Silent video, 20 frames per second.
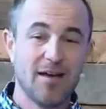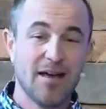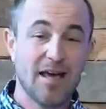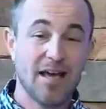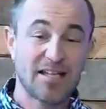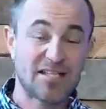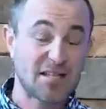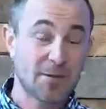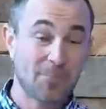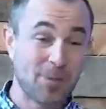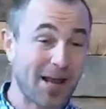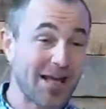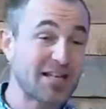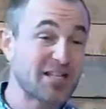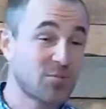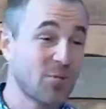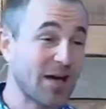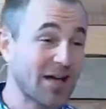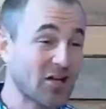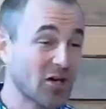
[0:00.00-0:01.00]
It's the
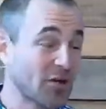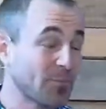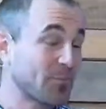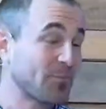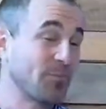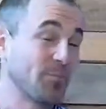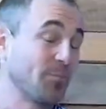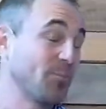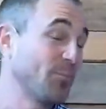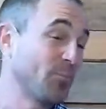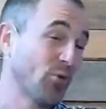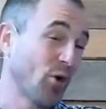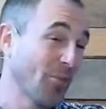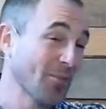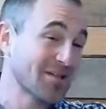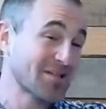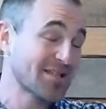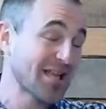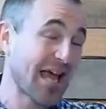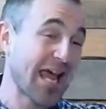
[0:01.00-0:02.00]
place where God
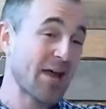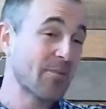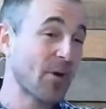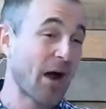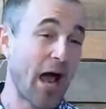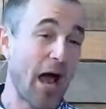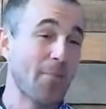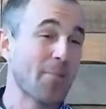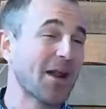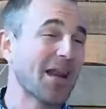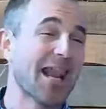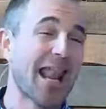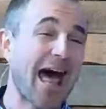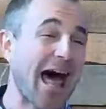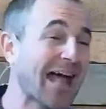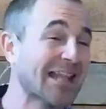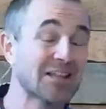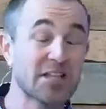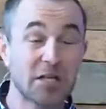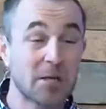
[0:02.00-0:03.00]
promised to Abraham a
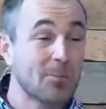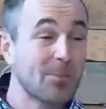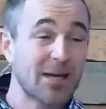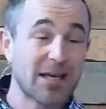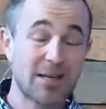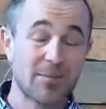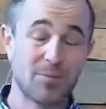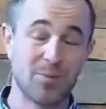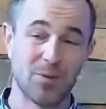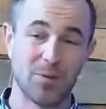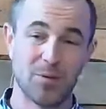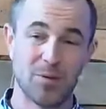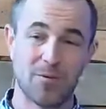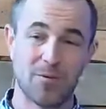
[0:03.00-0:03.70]
land and a people.